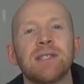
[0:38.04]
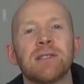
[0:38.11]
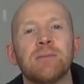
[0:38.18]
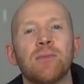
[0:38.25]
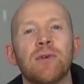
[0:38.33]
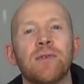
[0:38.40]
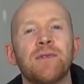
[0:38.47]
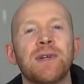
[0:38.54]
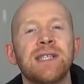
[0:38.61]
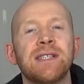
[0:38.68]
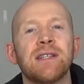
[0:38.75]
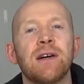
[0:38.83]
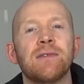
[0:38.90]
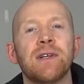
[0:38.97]
some more
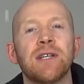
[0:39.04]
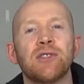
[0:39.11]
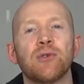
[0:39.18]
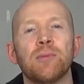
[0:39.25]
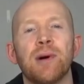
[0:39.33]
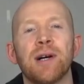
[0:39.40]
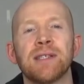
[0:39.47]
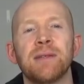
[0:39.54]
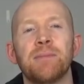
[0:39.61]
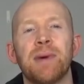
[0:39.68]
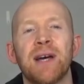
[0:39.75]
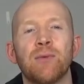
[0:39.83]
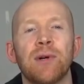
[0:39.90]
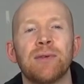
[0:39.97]
freestyle virtual boxing
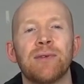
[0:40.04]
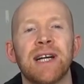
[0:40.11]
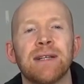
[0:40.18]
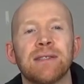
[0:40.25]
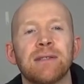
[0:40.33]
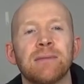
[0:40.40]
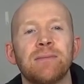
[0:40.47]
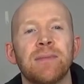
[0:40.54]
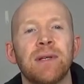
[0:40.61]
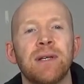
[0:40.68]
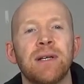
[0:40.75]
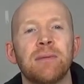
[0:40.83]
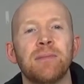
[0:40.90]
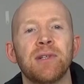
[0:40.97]
pad rounds,
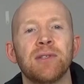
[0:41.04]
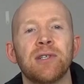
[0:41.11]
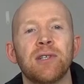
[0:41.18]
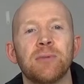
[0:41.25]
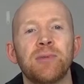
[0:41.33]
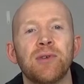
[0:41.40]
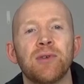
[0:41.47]
building up